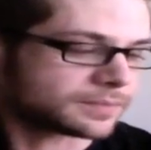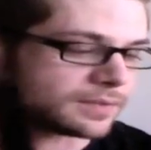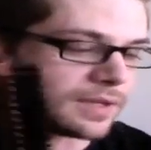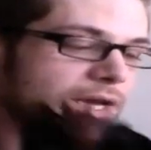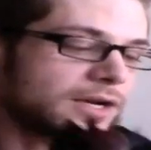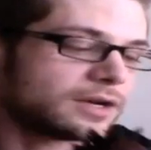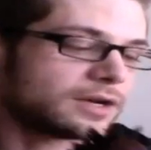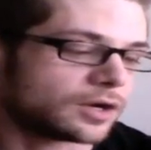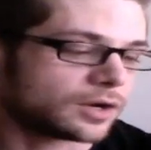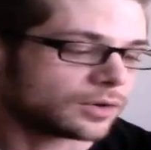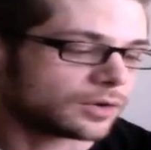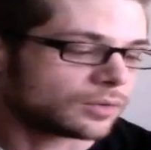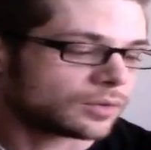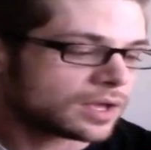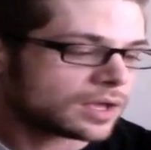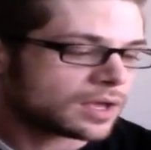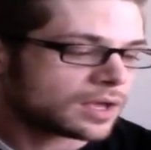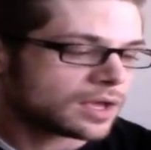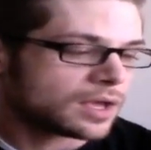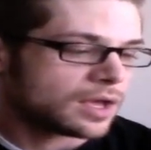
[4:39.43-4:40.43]
I know
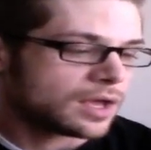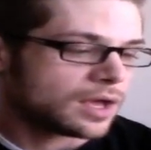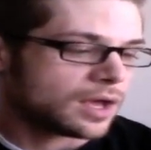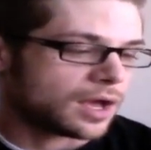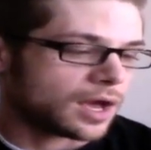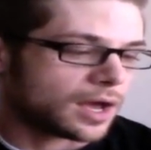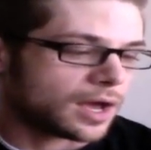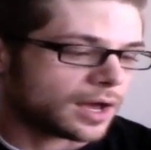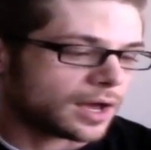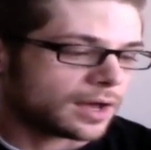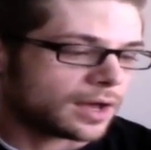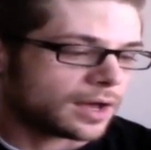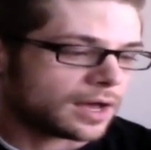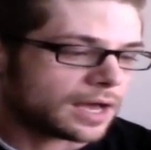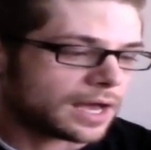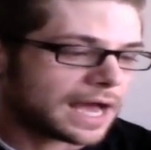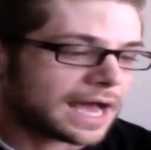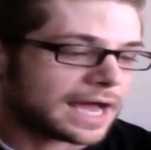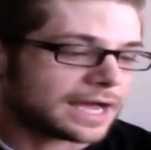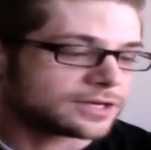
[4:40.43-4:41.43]

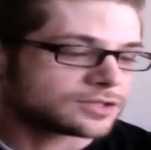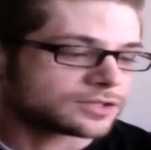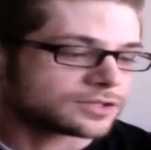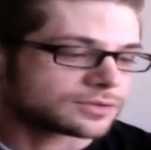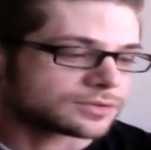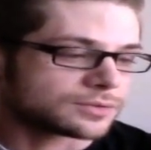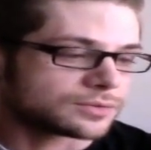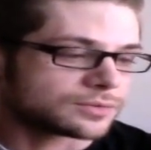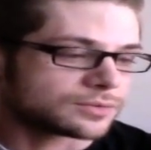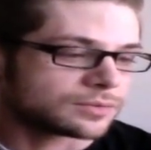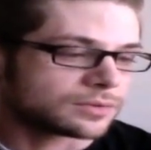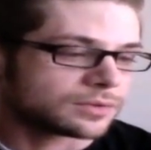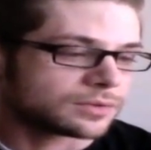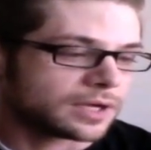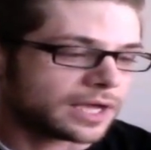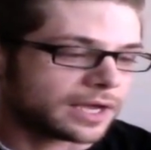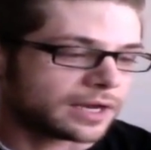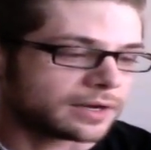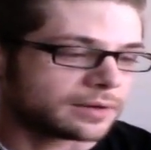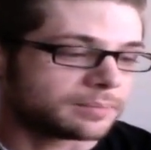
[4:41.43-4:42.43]
I do,
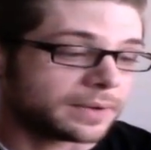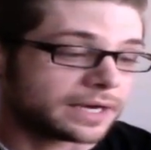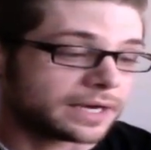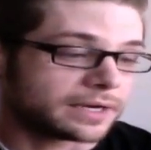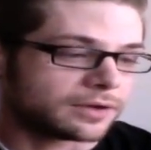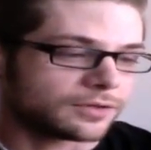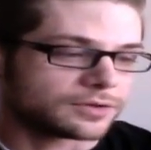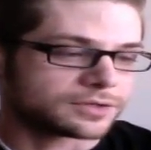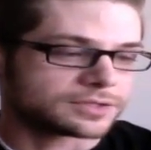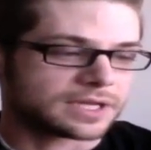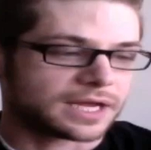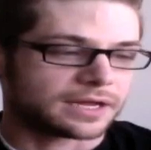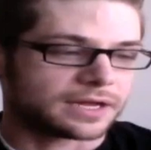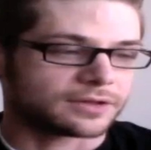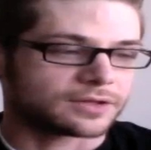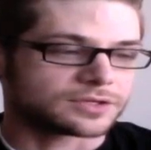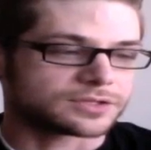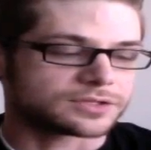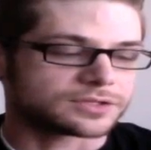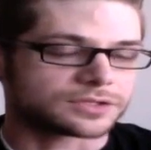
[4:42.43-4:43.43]
and many other
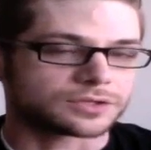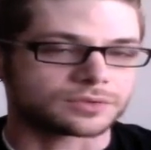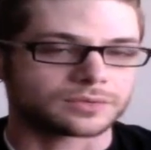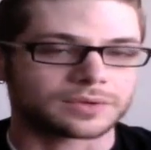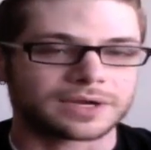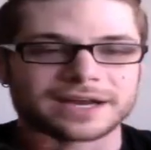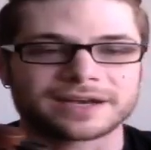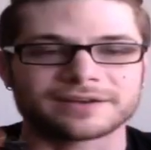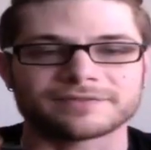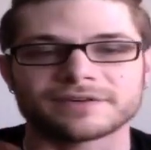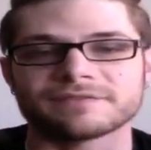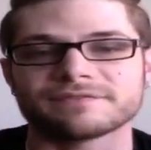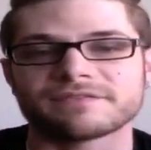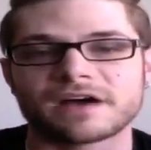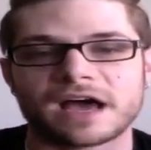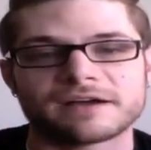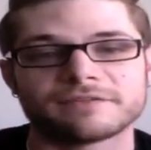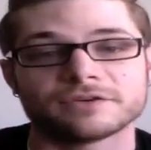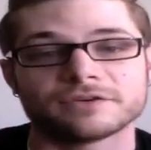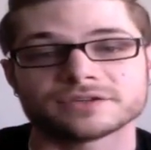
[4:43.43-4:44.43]
stylists do, kind of a
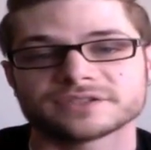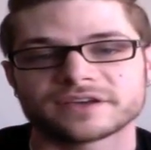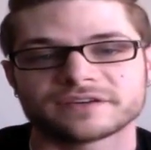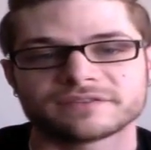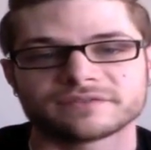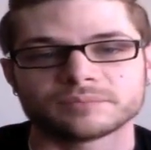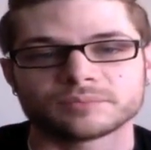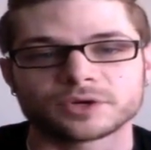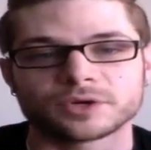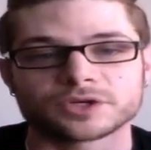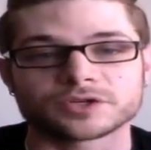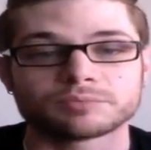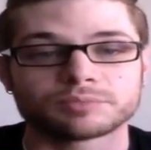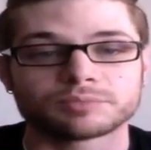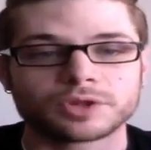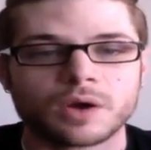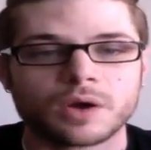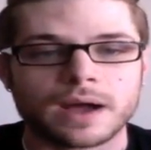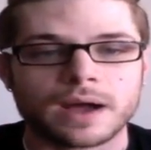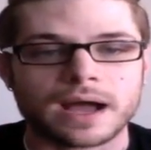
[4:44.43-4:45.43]
5 or 7 brush
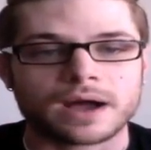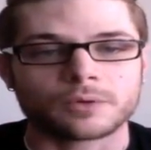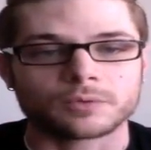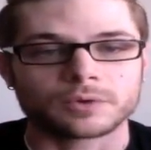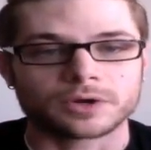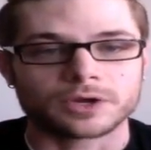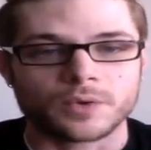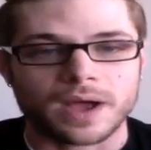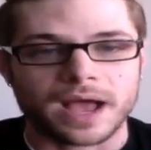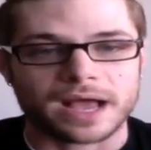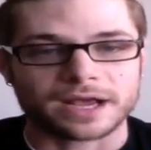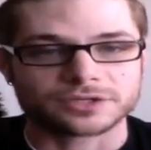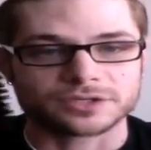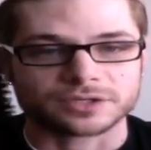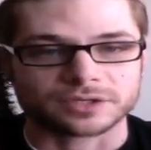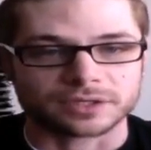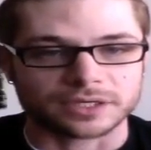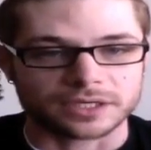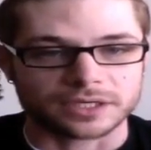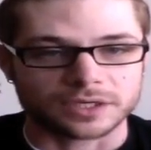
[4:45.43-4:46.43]
blowout where you
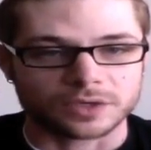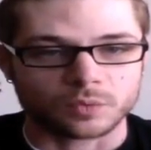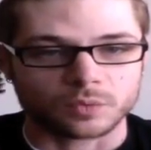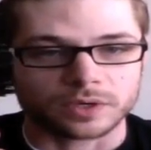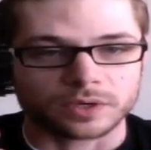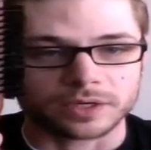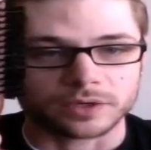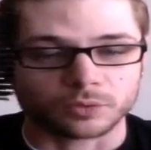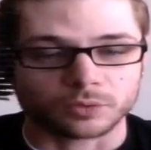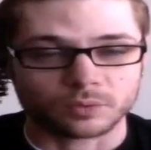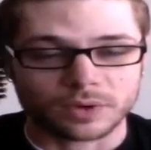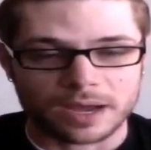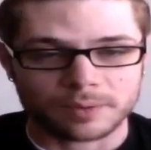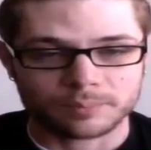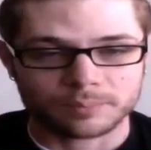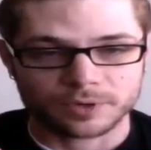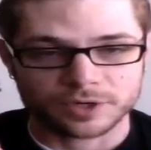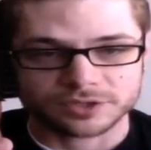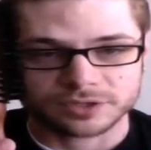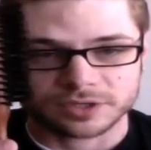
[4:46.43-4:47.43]
actually will
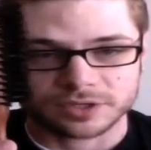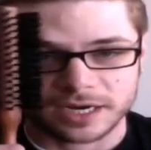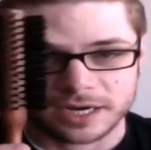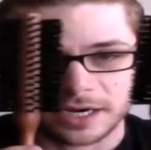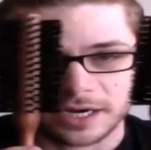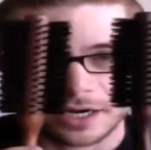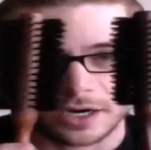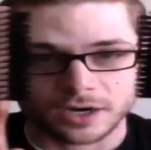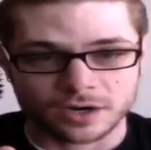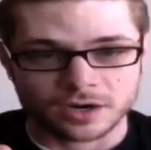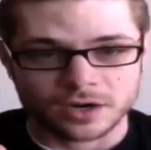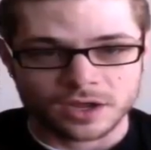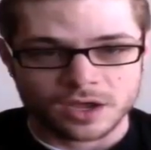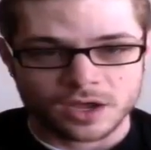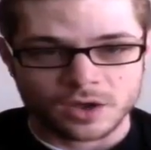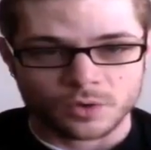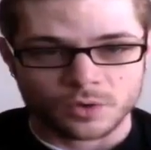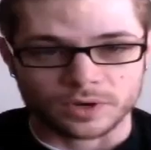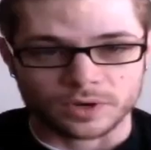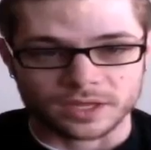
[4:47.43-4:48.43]
round brush the hair
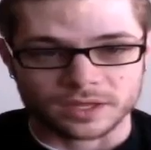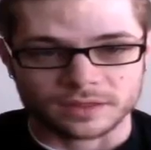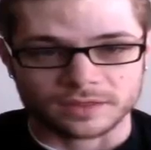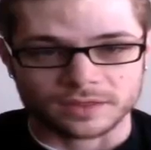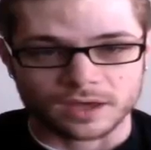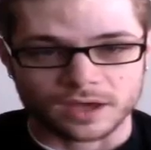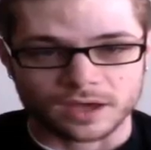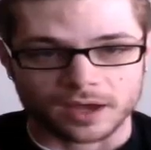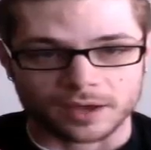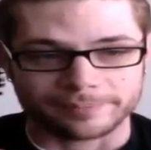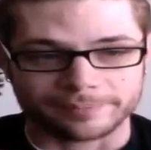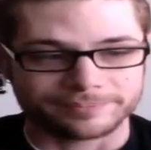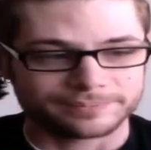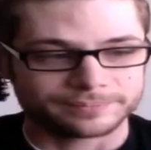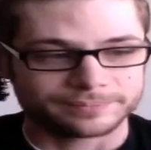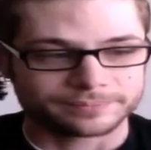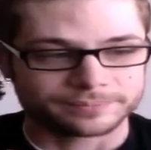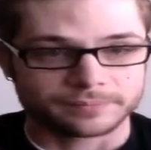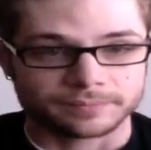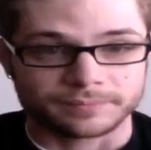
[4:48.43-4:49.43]
with
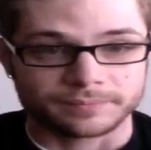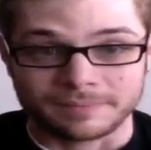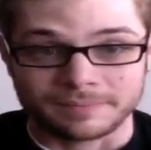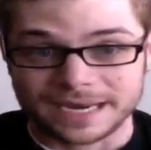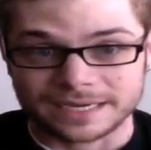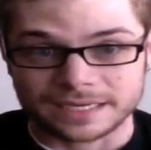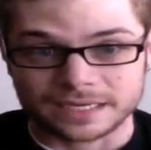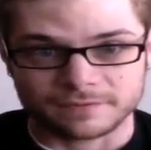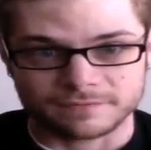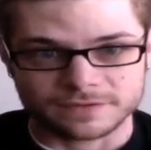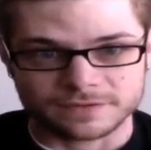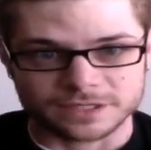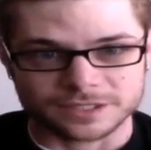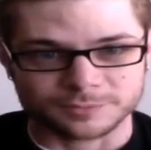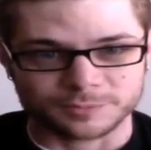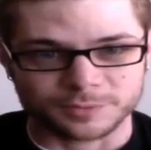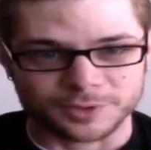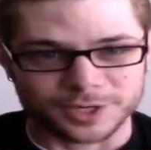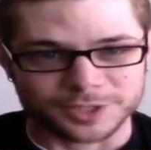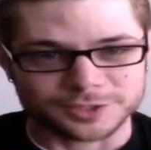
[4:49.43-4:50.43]
many of these
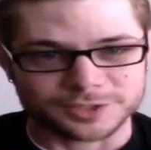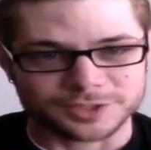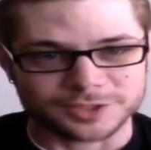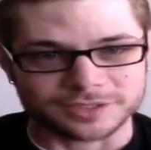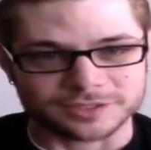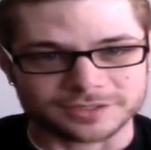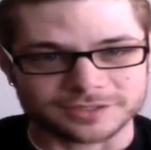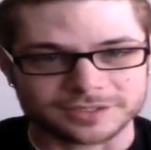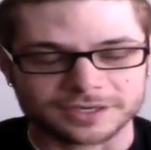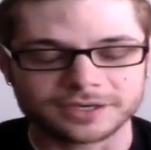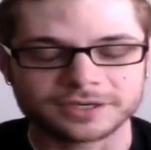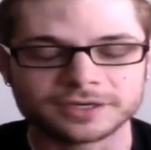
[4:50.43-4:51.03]
brushes